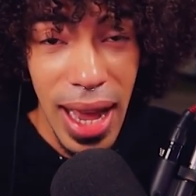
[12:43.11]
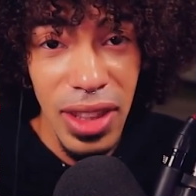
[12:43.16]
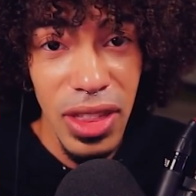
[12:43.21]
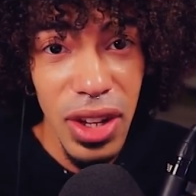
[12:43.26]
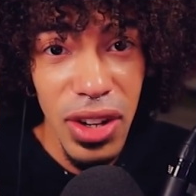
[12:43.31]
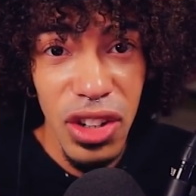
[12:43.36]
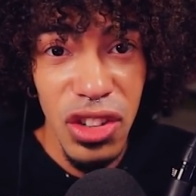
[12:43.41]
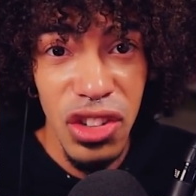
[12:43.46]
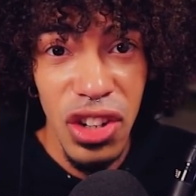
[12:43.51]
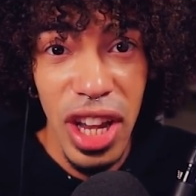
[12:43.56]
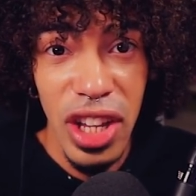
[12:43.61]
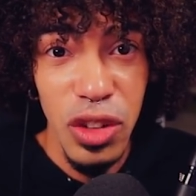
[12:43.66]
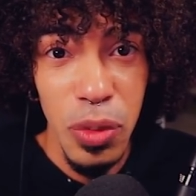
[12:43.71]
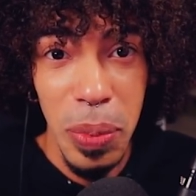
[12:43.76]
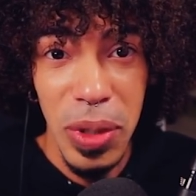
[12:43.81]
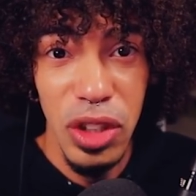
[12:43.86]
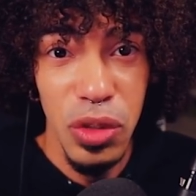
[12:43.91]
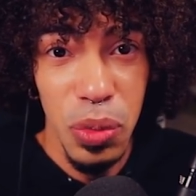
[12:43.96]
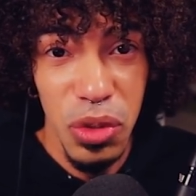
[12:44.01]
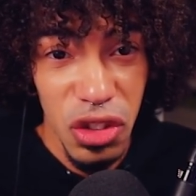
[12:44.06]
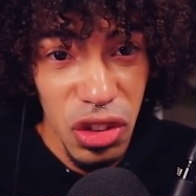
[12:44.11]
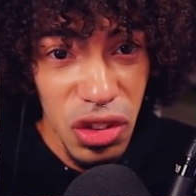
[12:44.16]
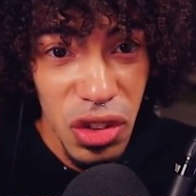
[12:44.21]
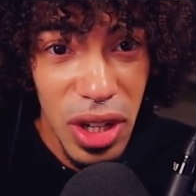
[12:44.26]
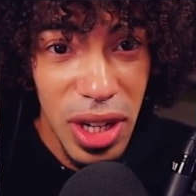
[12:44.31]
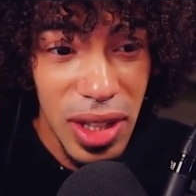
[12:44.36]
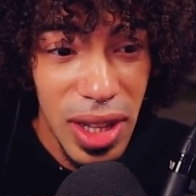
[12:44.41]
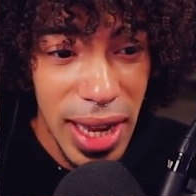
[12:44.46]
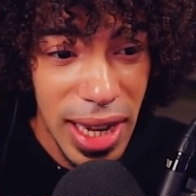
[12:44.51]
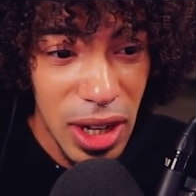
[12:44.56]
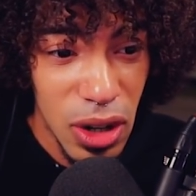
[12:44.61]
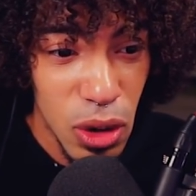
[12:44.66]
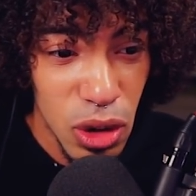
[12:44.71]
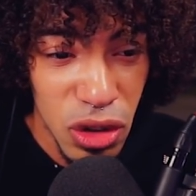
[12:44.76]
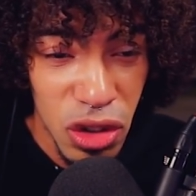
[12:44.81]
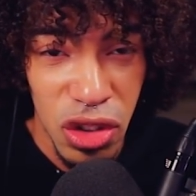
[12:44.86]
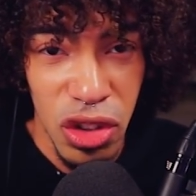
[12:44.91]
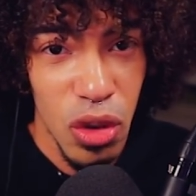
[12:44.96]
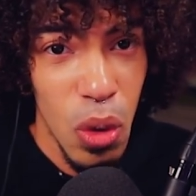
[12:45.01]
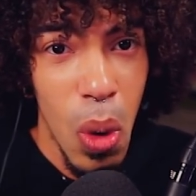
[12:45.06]
I thought a chess piece was just gonna like
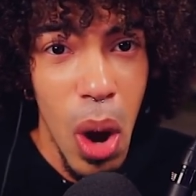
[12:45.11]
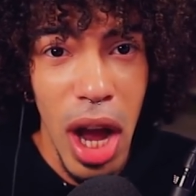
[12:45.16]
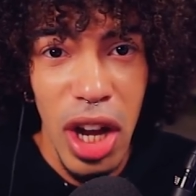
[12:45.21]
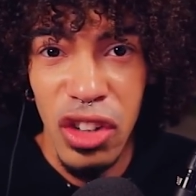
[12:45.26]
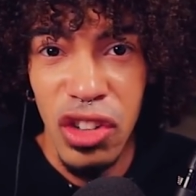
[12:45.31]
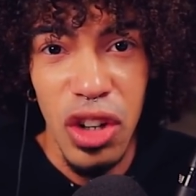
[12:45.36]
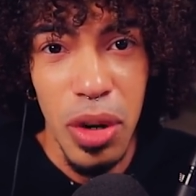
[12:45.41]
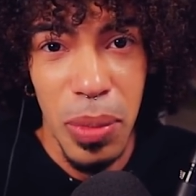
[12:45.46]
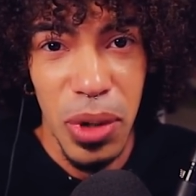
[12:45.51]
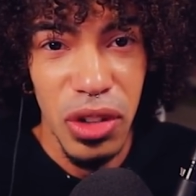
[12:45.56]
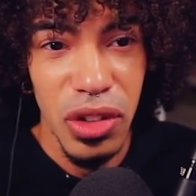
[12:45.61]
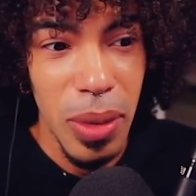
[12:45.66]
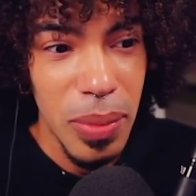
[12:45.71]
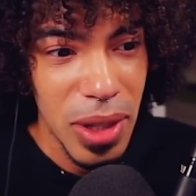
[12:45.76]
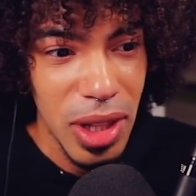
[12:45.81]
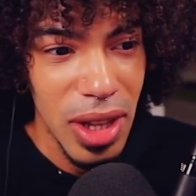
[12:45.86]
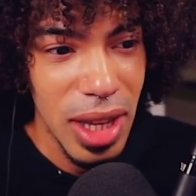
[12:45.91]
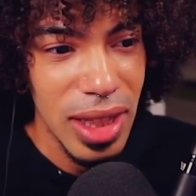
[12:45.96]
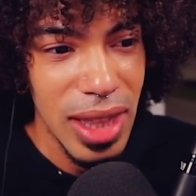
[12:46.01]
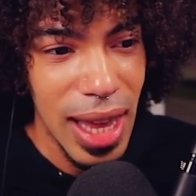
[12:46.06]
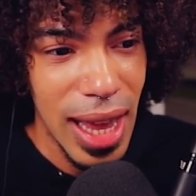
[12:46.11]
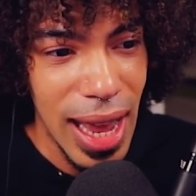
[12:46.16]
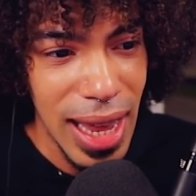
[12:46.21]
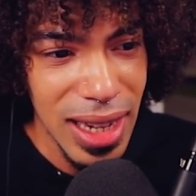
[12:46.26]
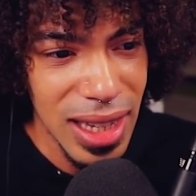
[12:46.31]
squash him or something like that.